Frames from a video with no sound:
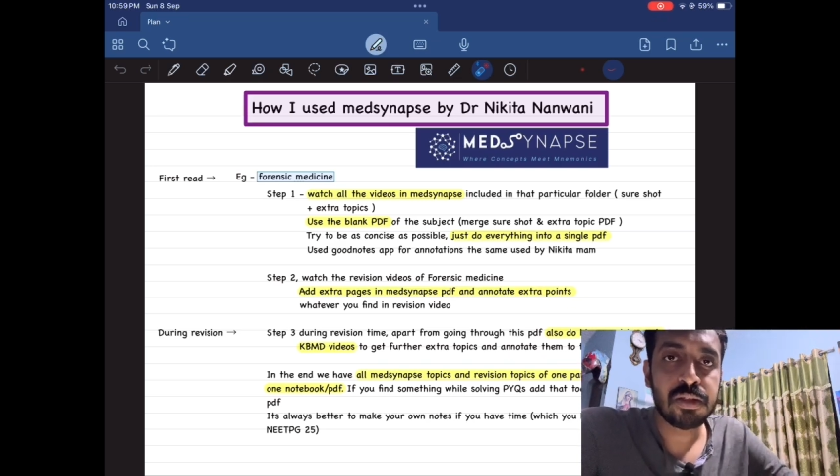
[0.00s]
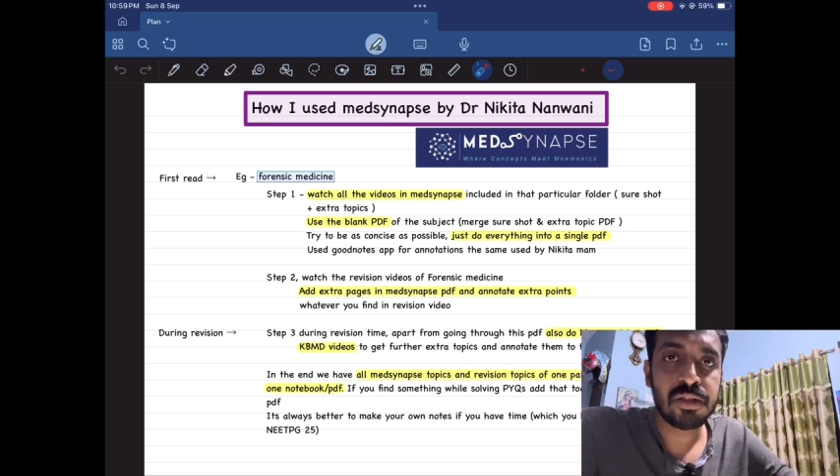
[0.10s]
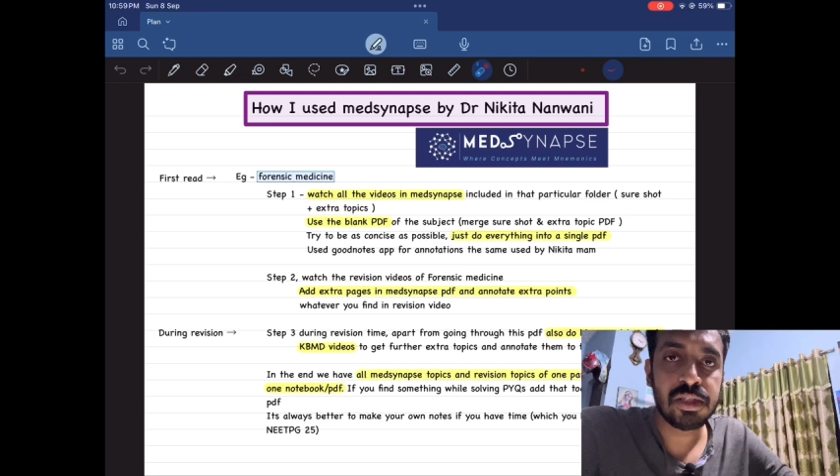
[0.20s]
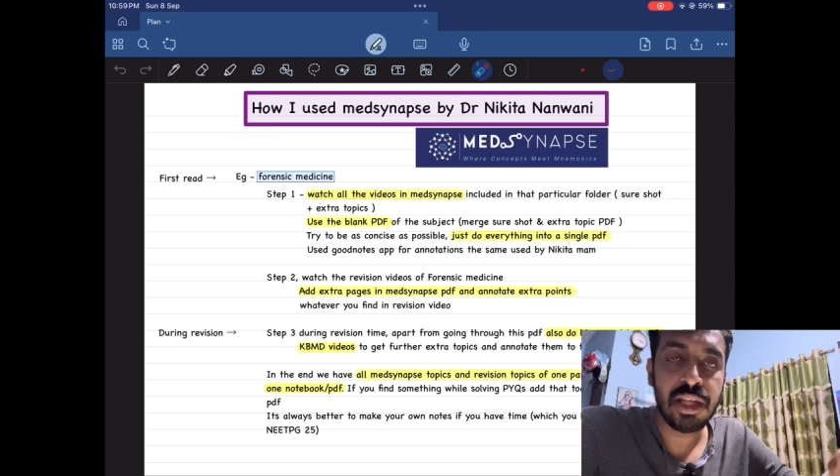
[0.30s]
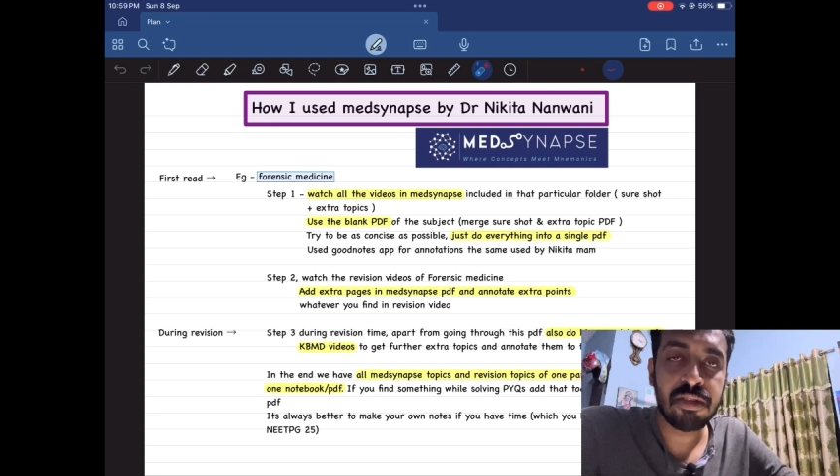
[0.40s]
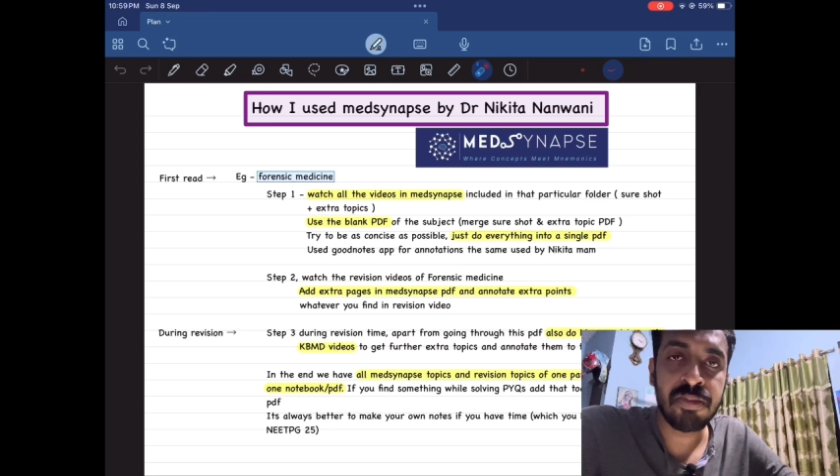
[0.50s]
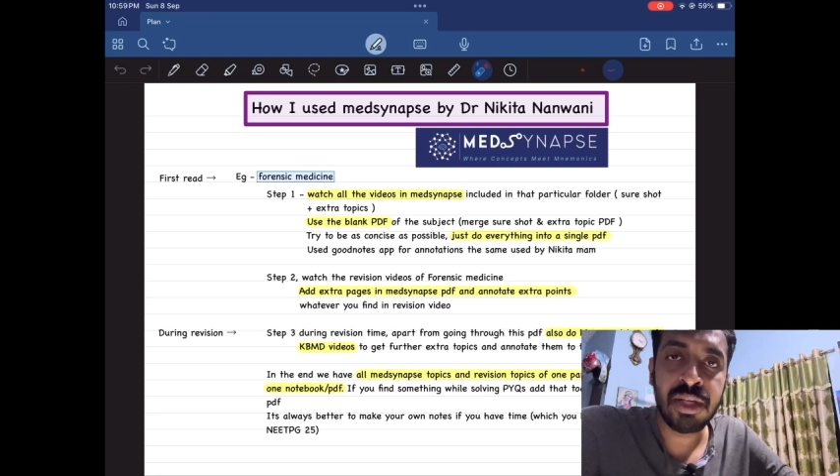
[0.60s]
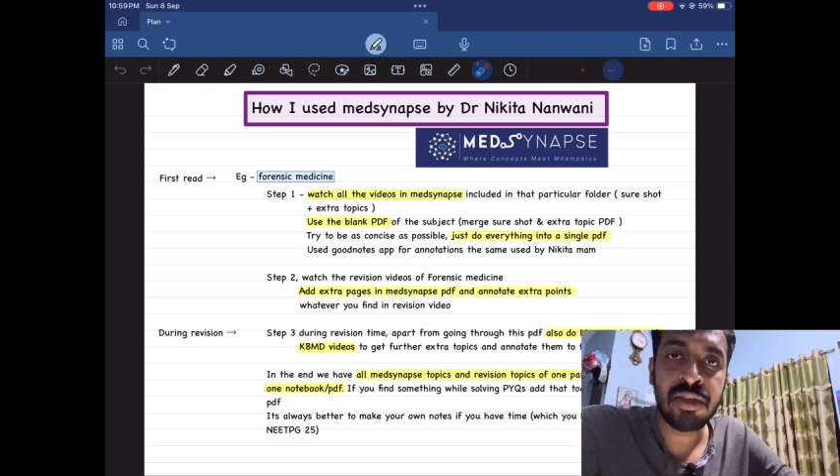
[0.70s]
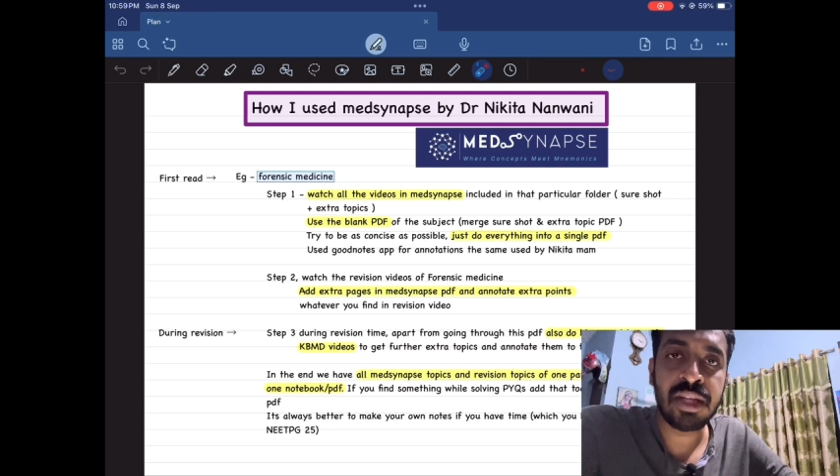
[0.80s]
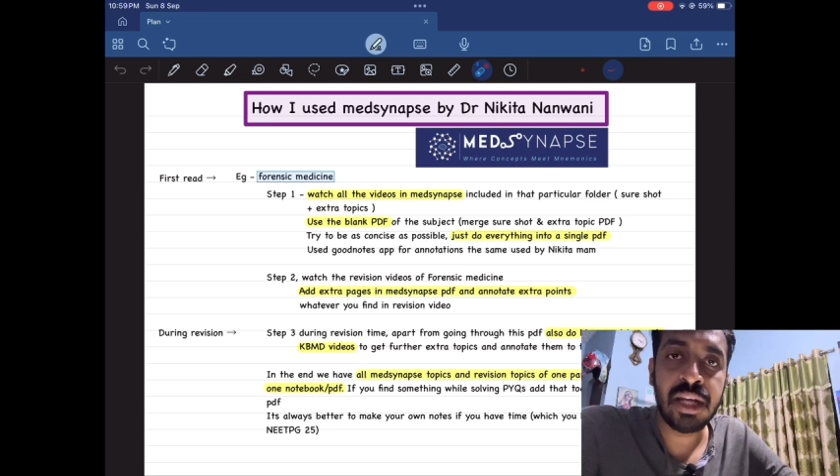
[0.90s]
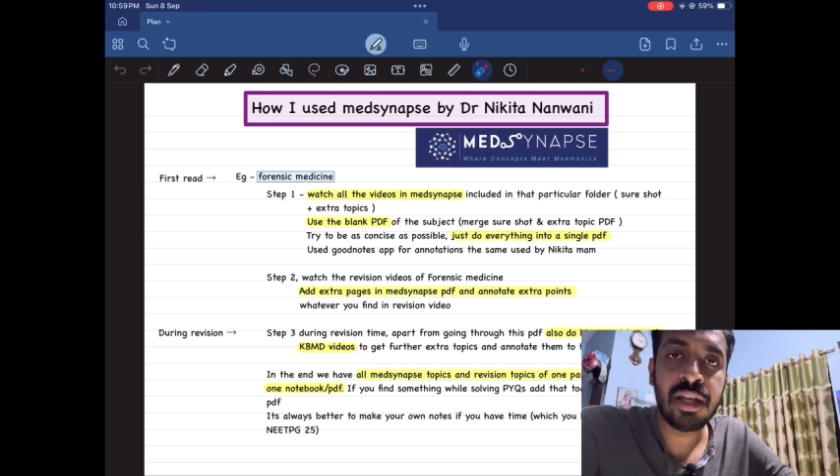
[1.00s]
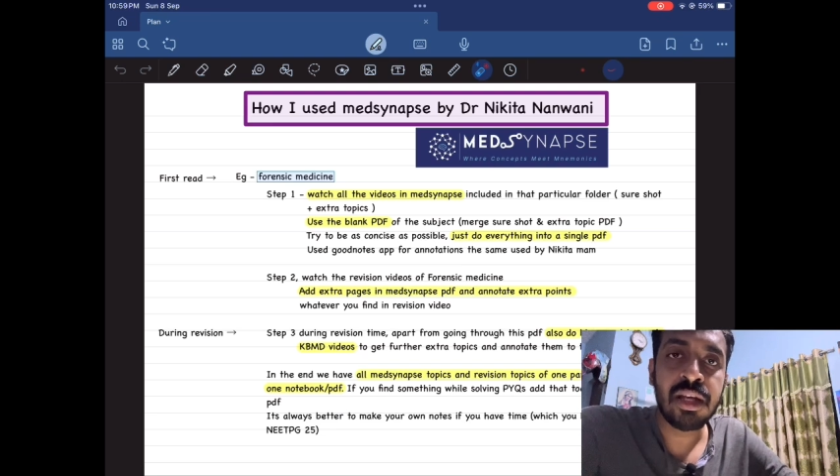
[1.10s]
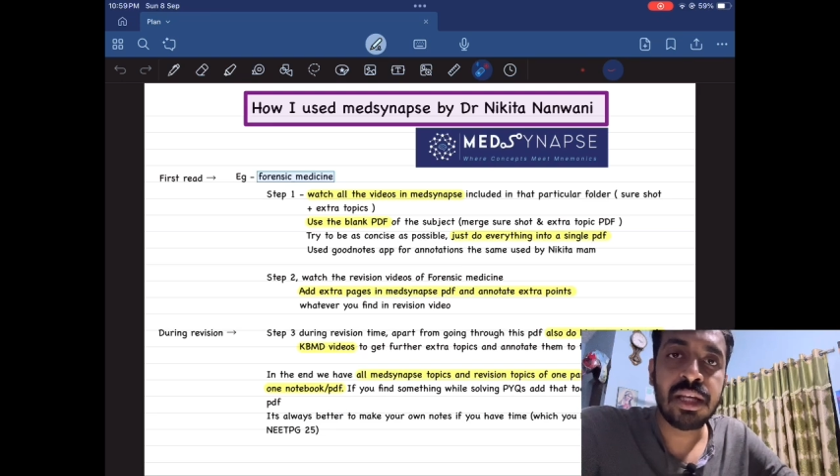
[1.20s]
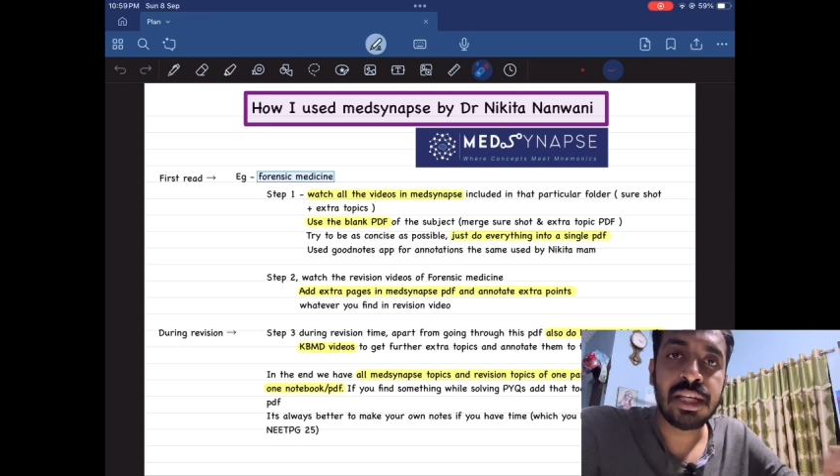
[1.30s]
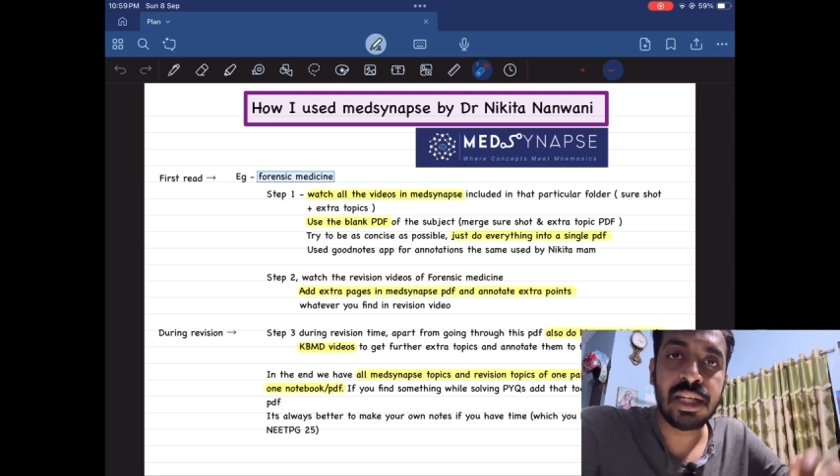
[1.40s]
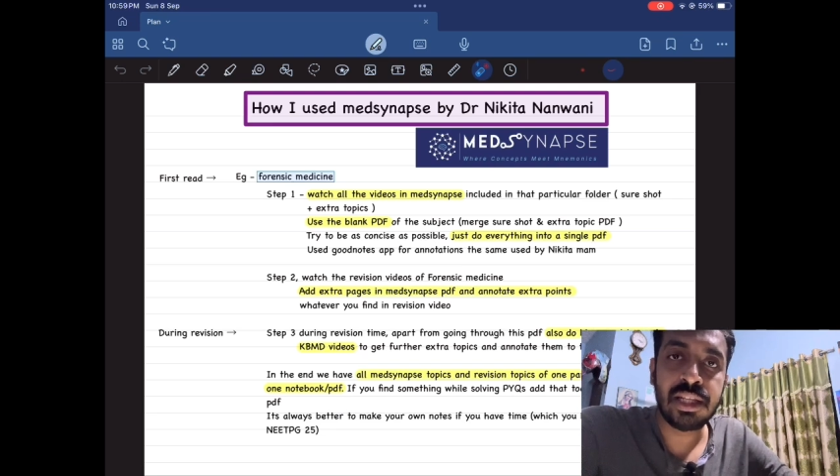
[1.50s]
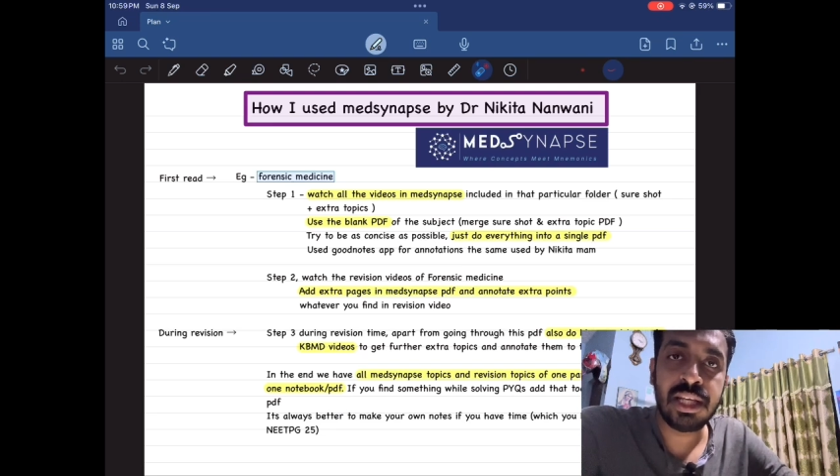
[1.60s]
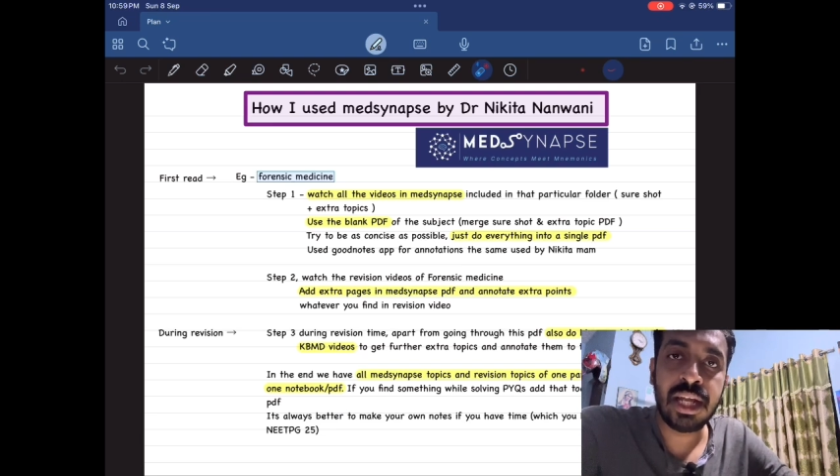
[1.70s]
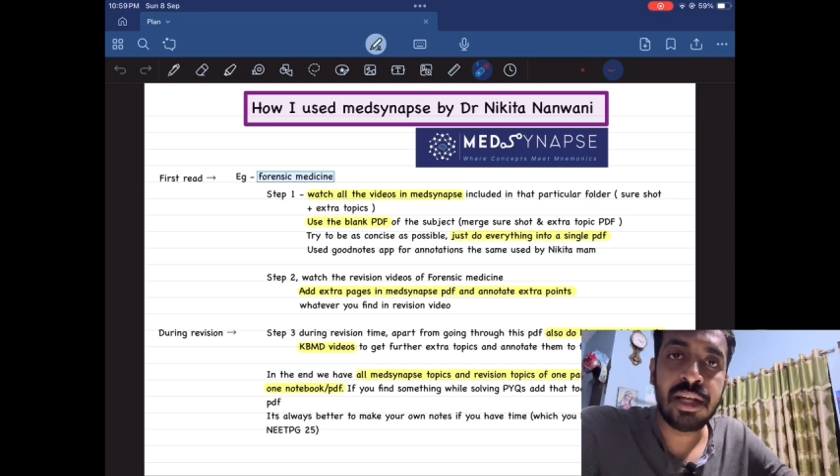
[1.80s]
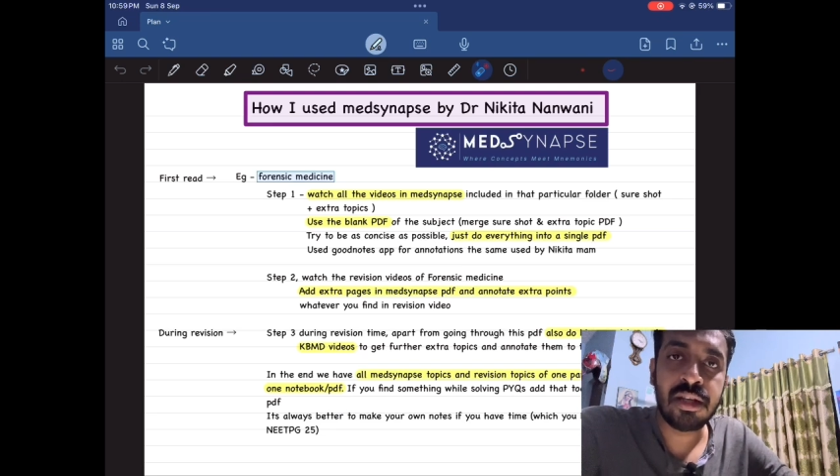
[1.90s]
This means that in
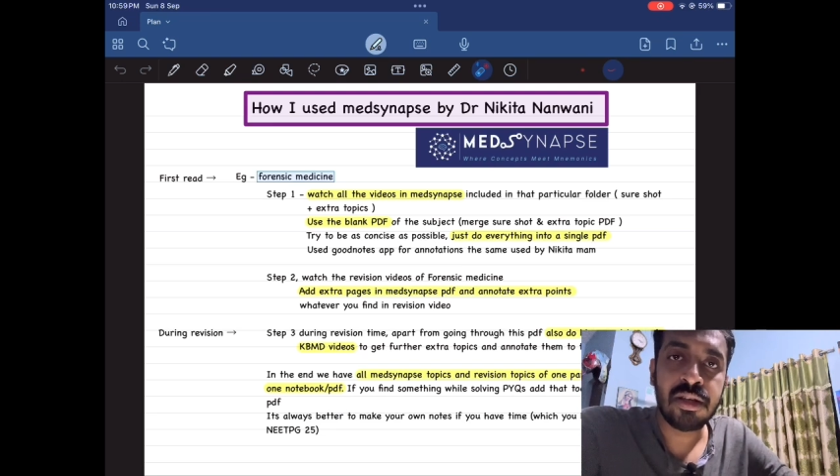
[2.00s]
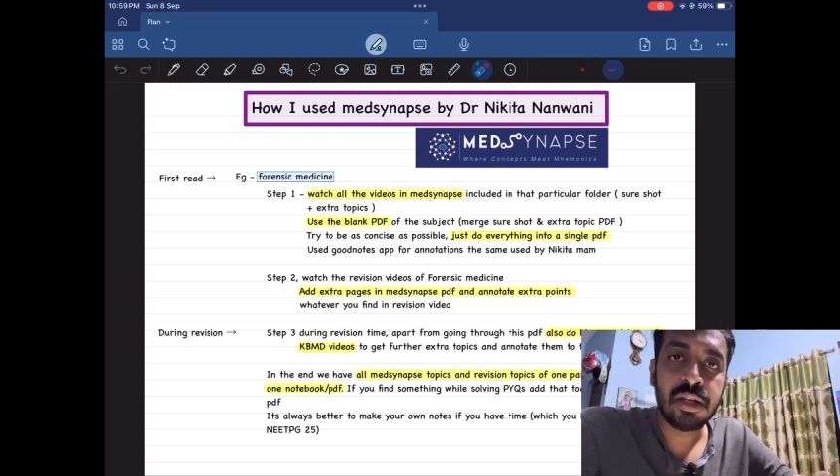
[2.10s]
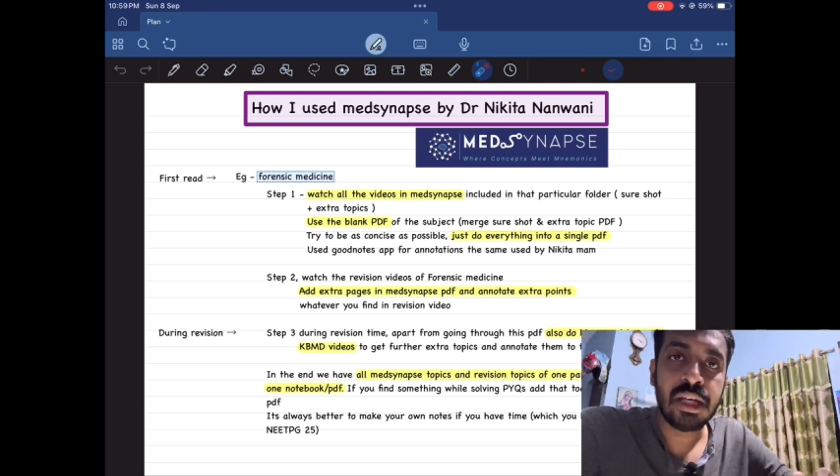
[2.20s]
the end,